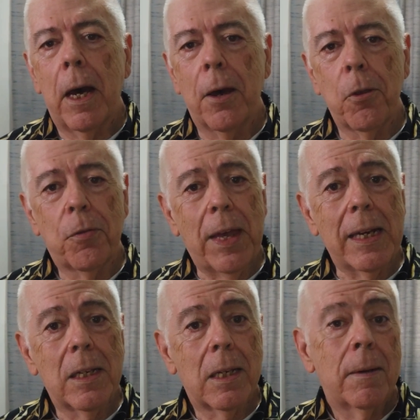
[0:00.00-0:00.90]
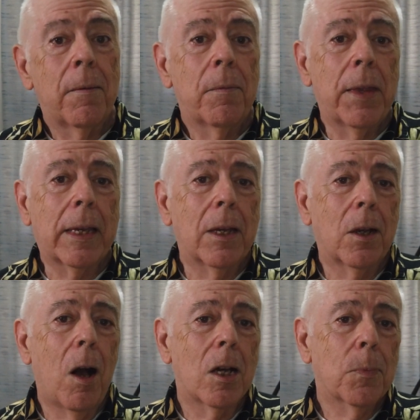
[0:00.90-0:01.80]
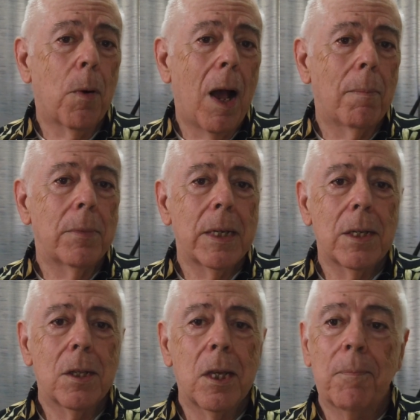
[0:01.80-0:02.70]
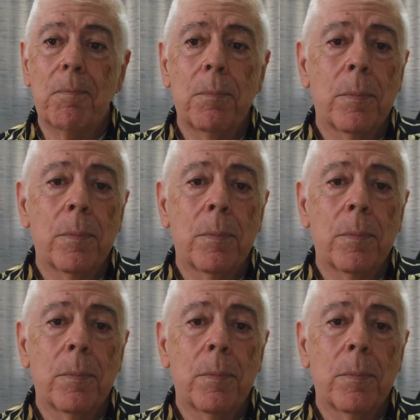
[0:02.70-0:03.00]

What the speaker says: Other things that can cause problems is the